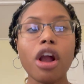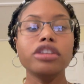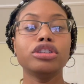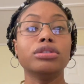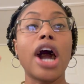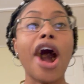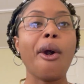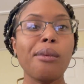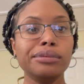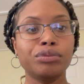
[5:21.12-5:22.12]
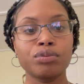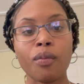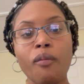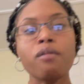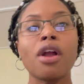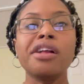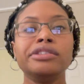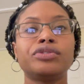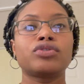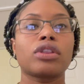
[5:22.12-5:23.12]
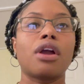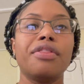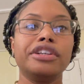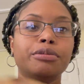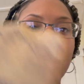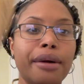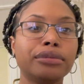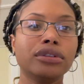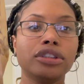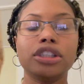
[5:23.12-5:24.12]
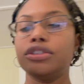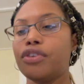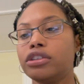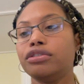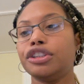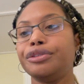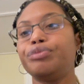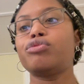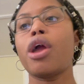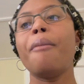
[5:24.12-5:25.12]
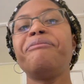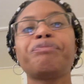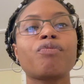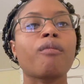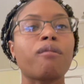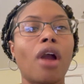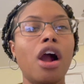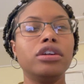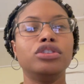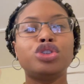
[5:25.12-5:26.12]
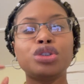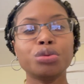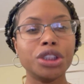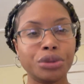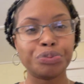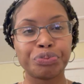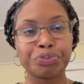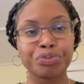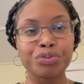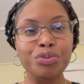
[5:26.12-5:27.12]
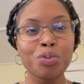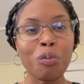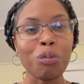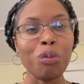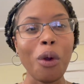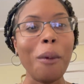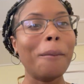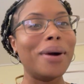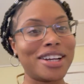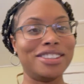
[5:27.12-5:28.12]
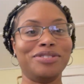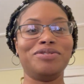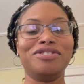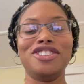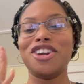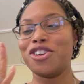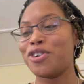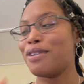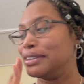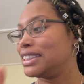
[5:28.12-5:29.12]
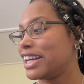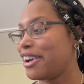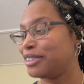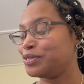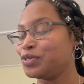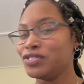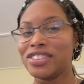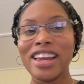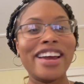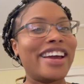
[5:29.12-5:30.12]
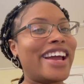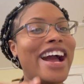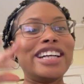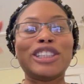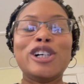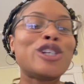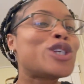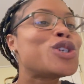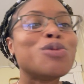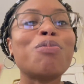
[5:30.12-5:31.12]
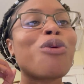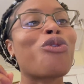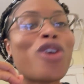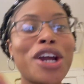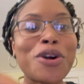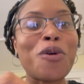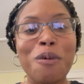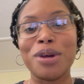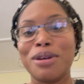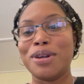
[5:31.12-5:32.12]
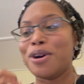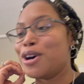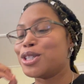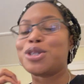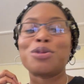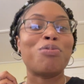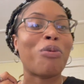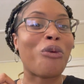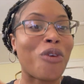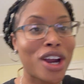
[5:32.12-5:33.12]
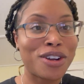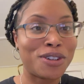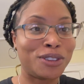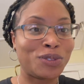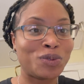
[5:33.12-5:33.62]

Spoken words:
So how this popcorn tastes, first of all, it was sweet. But y'all know what I'm gonna say. It has a sprinkle, baby, a sprinkle.